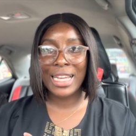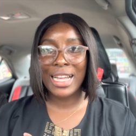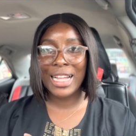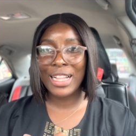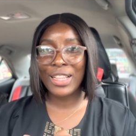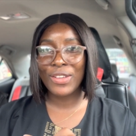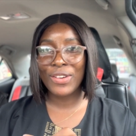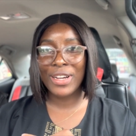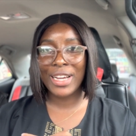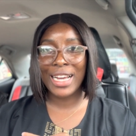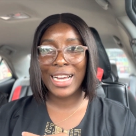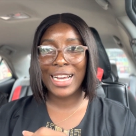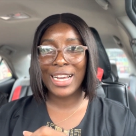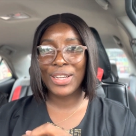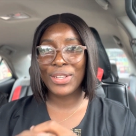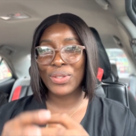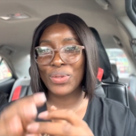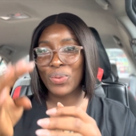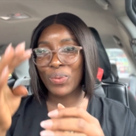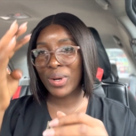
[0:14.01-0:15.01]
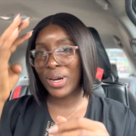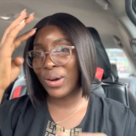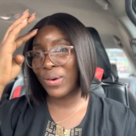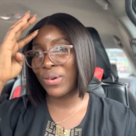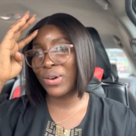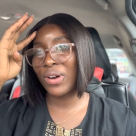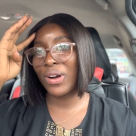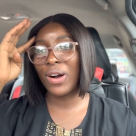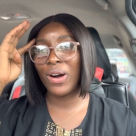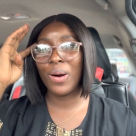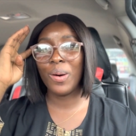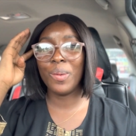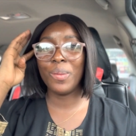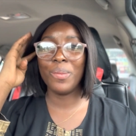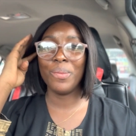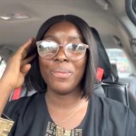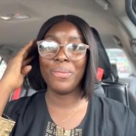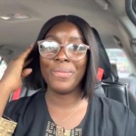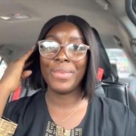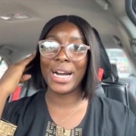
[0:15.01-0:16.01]
Hello, guys.
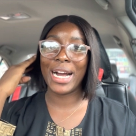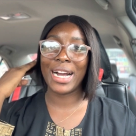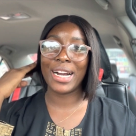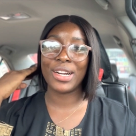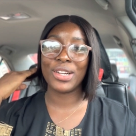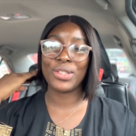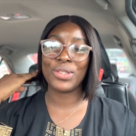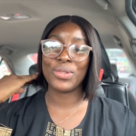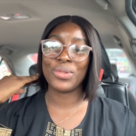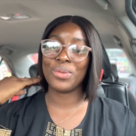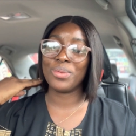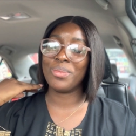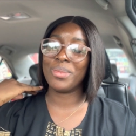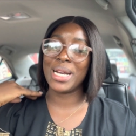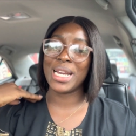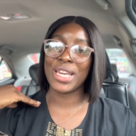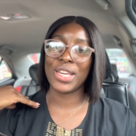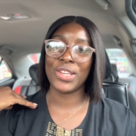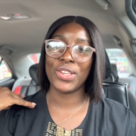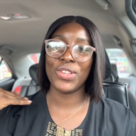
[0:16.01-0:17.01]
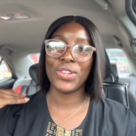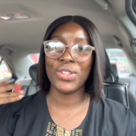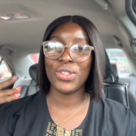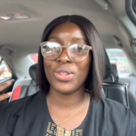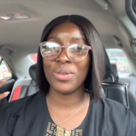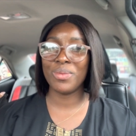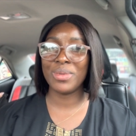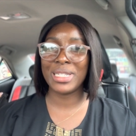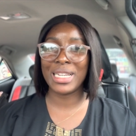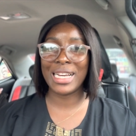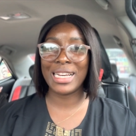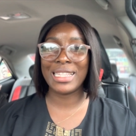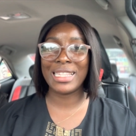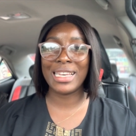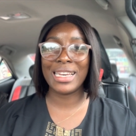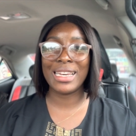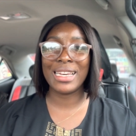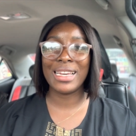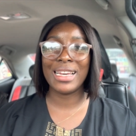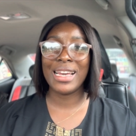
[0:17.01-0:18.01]
Welcome back to my YouTube
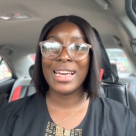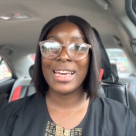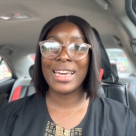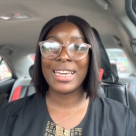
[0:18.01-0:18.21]
channel.